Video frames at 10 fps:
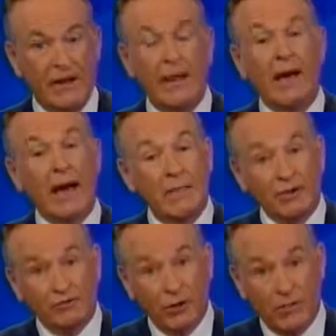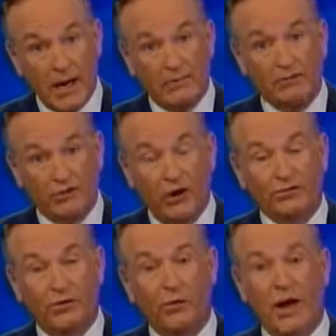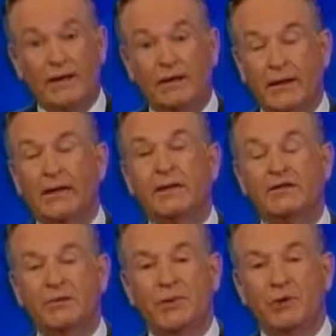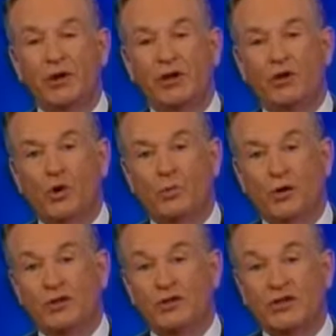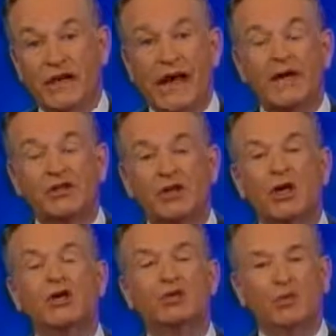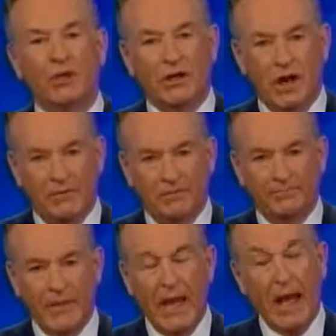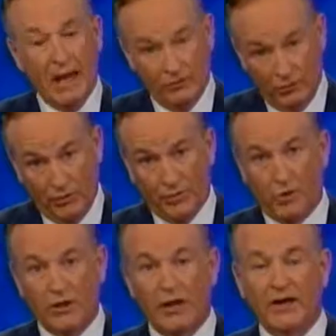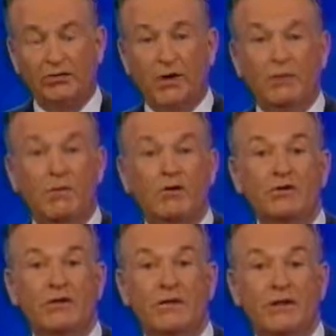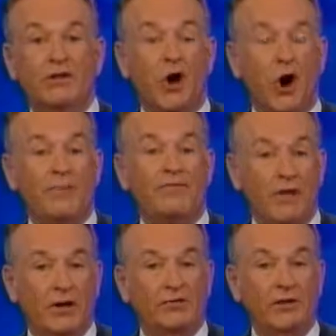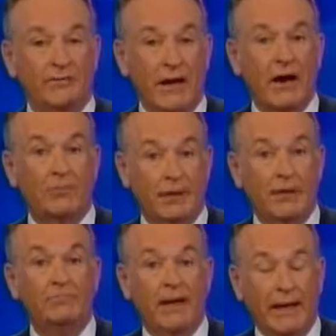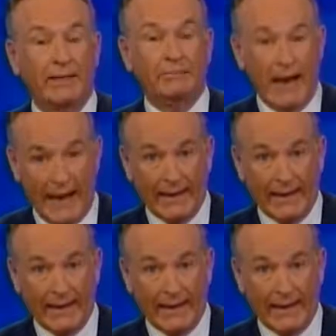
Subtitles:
And Mr. Obama was also right in lending some American corporations cash to recover. As we reported last week, most of the TARP funds have now been paid back.